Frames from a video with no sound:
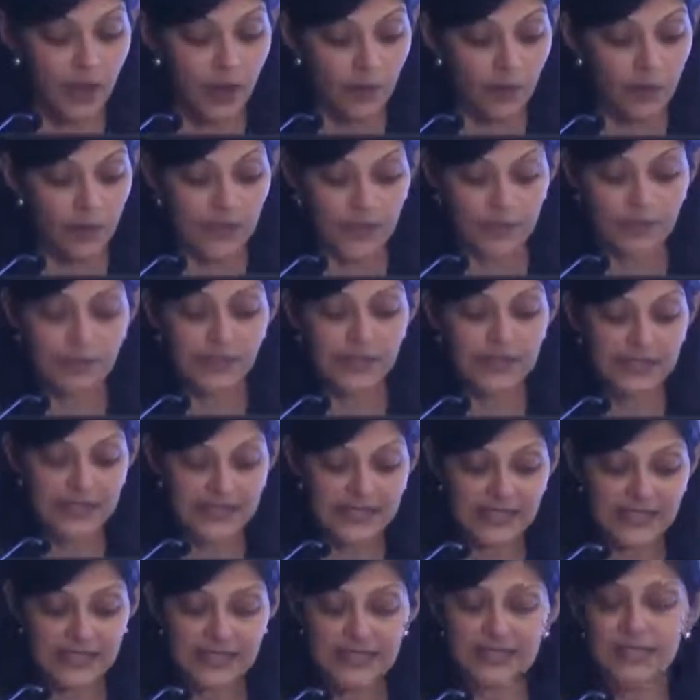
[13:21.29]
but
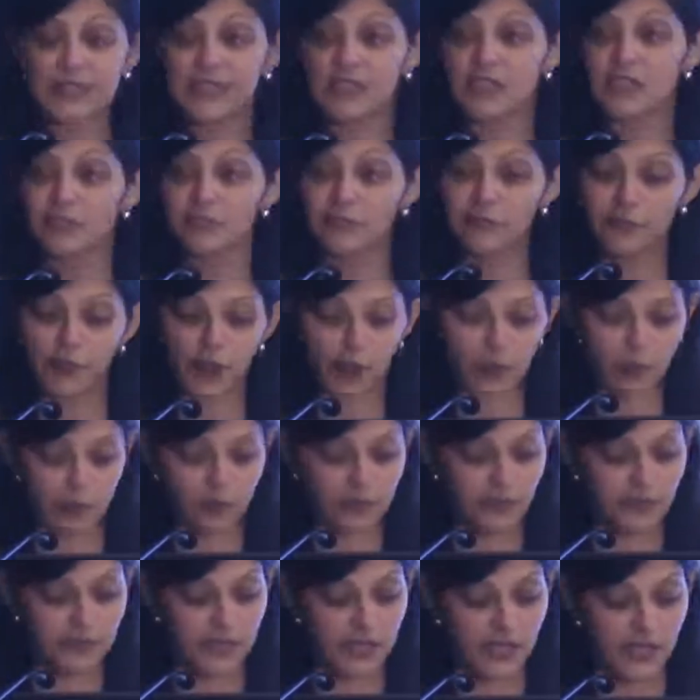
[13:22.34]
implicitly
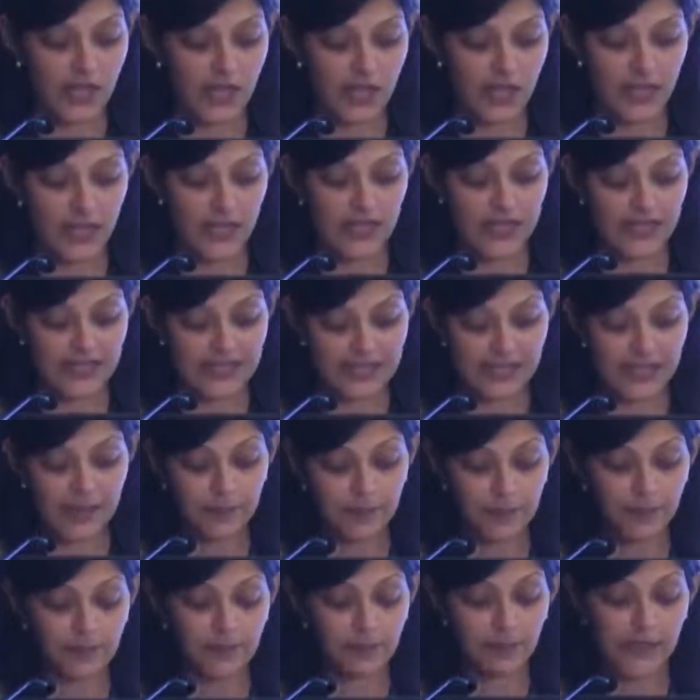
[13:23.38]
involved a
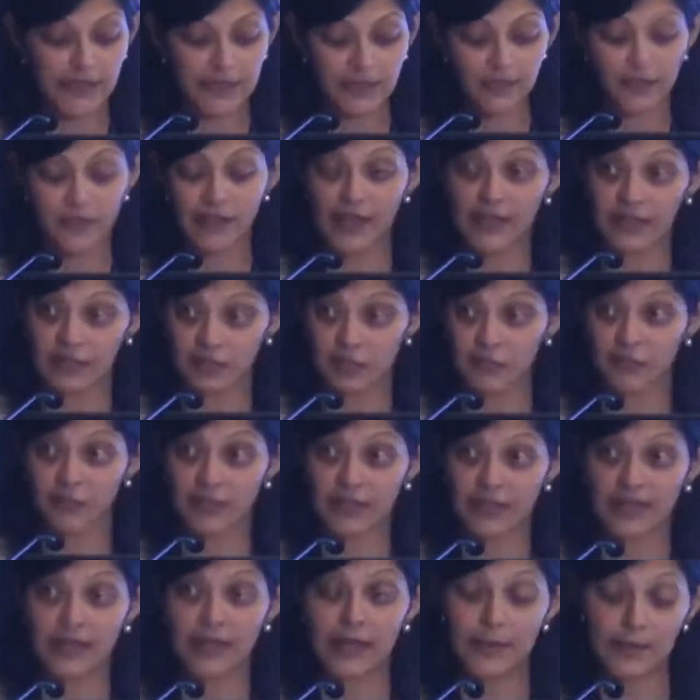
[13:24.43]
step of
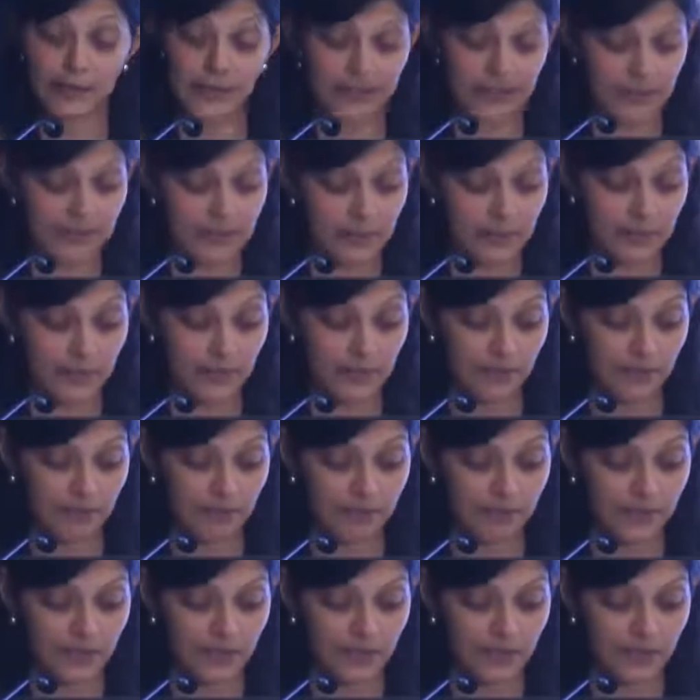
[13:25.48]
manufacturing a medicament.